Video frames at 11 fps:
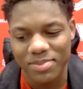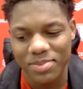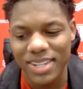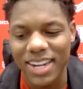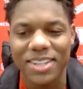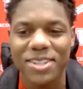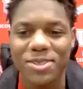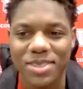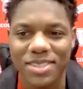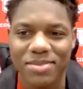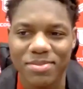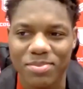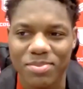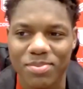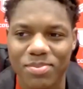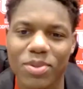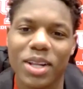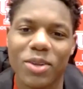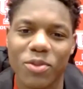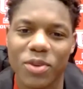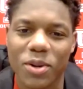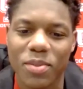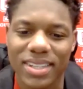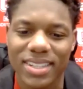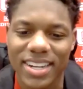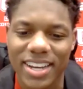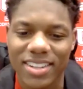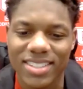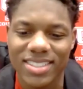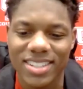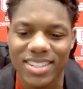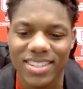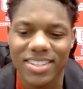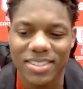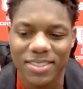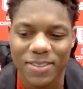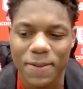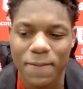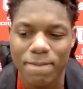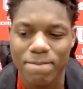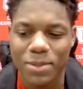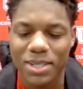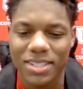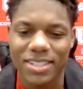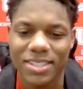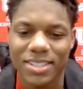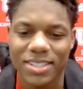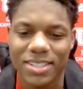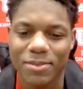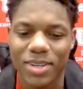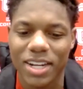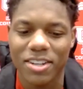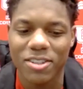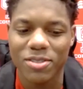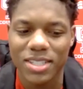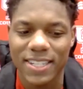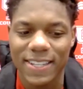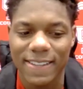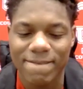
Not in Houston. Probably want to go back to Dallas then, yeah. But not in Houston.